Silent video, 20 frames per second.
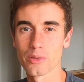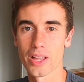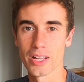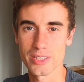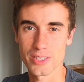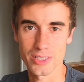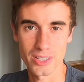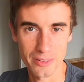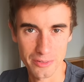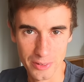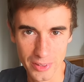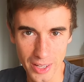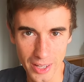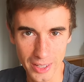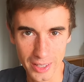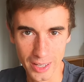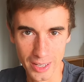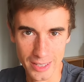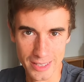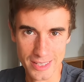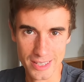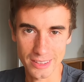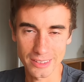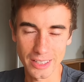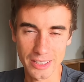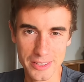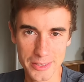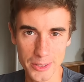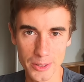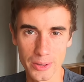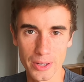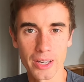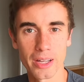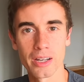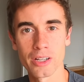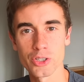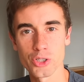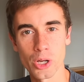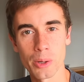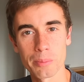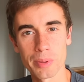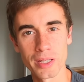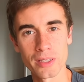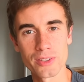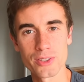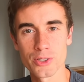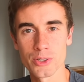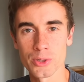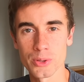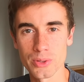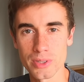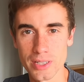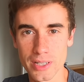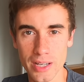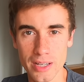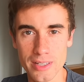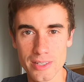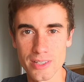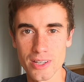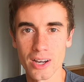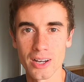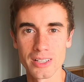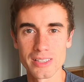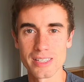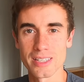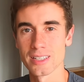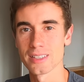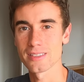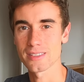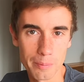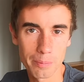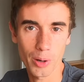Well, that's enough of that, guys. Let's go ahead and jump into today's content.